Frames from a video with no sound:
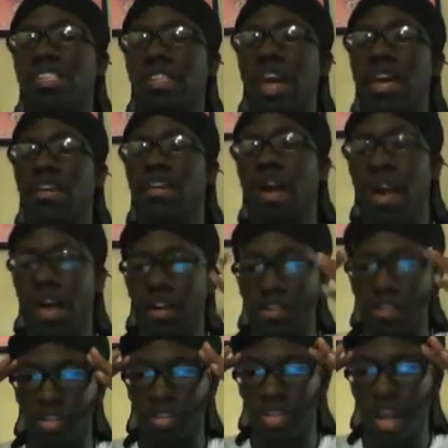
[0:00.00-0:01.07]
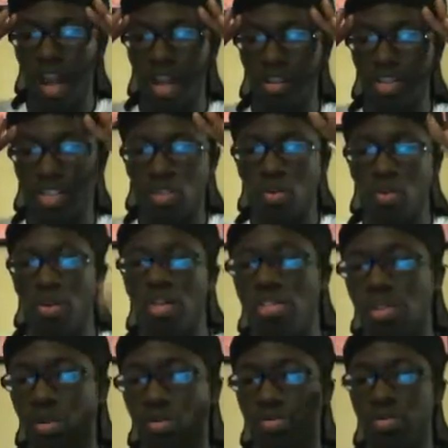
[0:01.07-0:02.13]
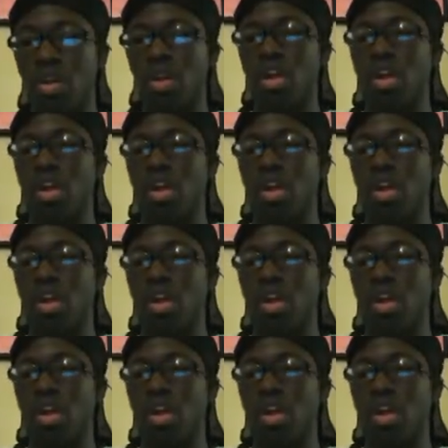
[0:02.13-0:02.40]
just hate how the story is so...